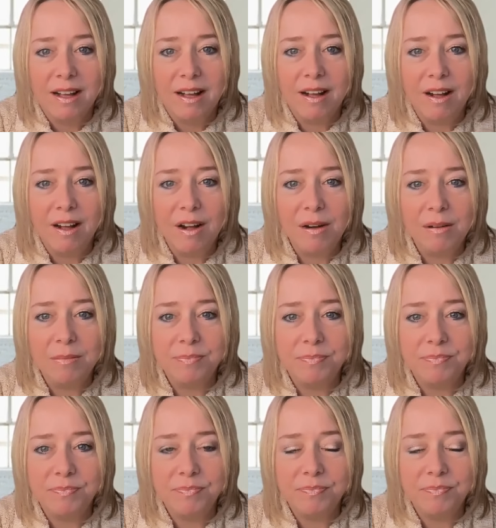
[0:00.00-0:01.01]
Um,
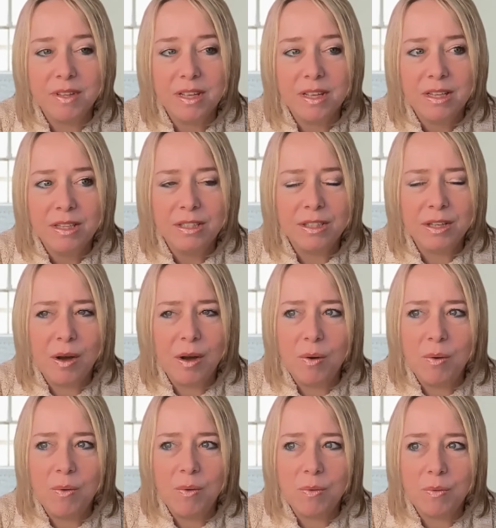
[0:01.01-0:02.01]

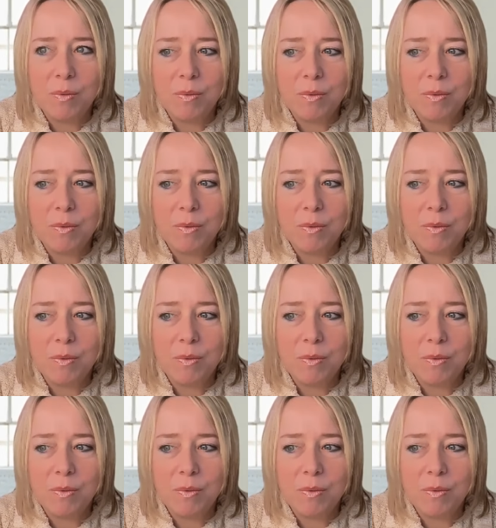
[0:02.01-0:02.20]
so